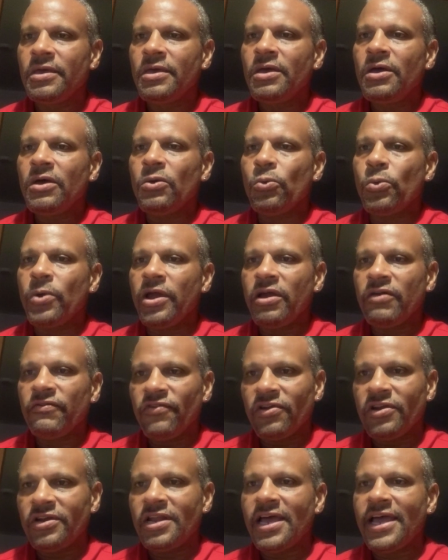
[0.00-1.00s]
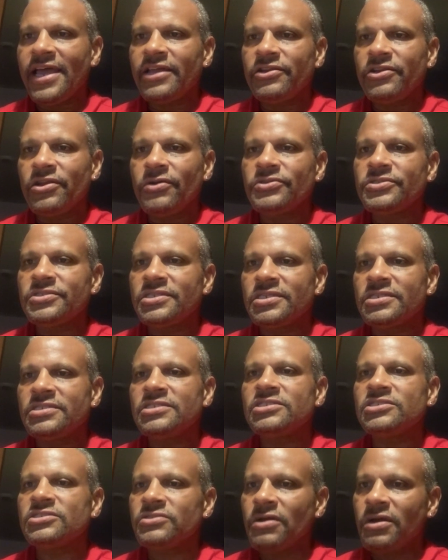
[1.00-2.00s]
aware of her diagnosis,
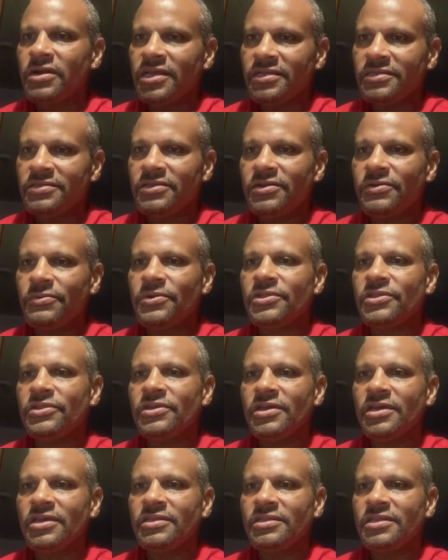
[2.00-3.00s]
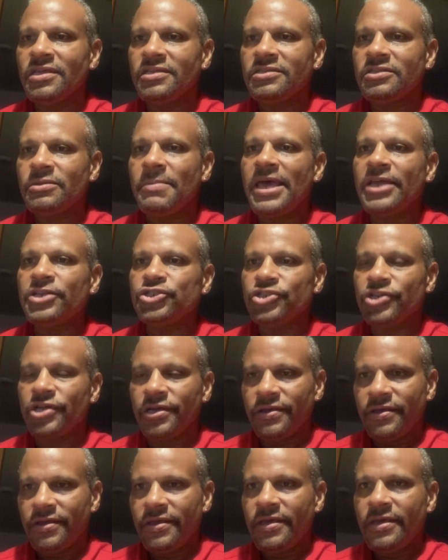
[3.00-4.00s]
starting with the
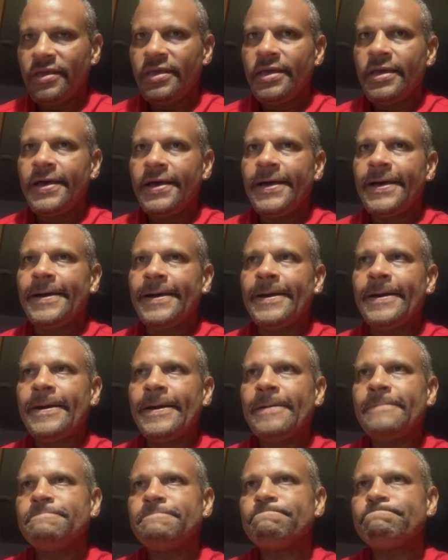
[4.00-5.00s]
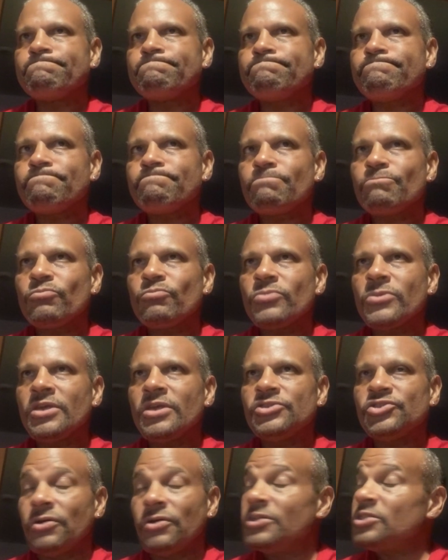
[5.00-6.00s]
dementia.
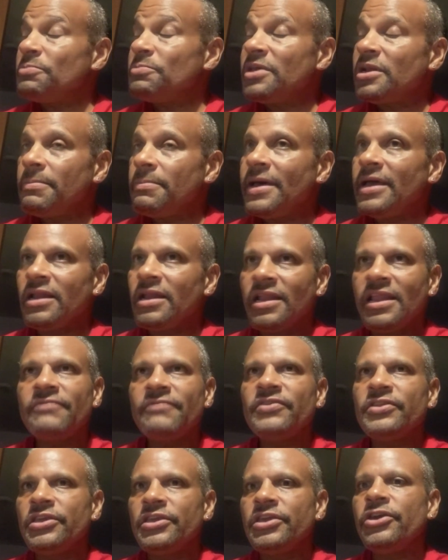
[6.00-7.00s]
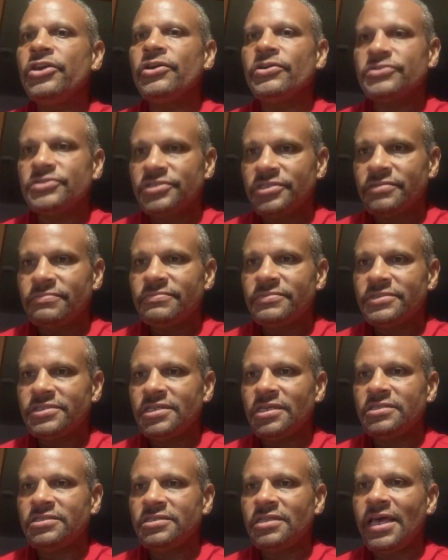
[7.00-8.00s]
So it's been about 11 years
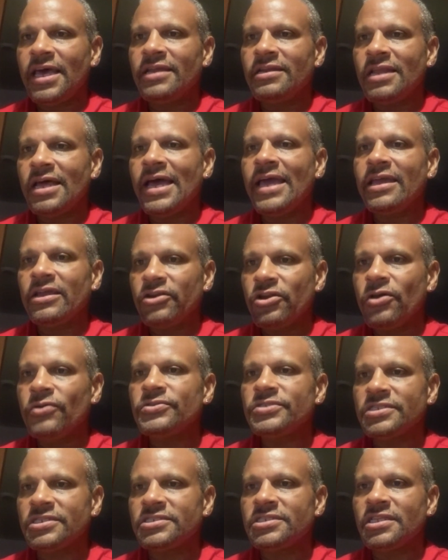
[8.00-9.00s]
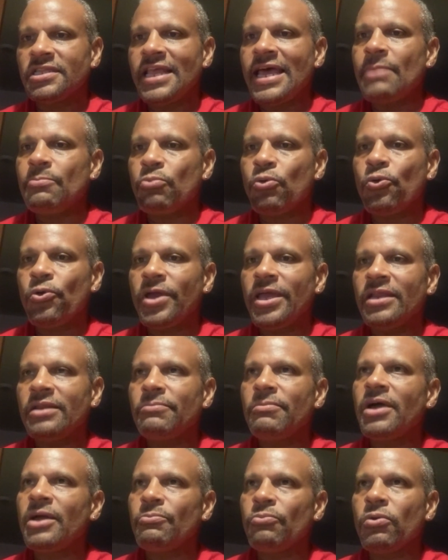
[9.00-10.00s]
since that diagnosis at that point.
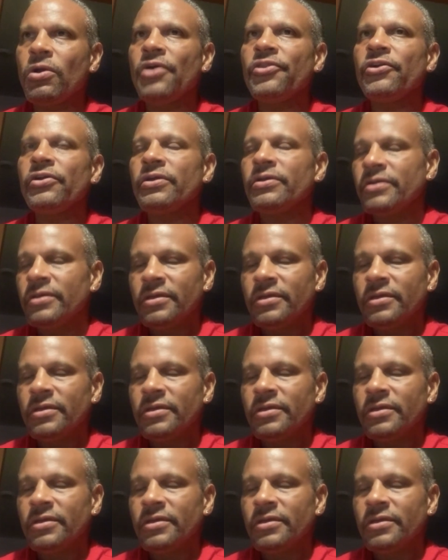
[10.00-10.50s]
My brother,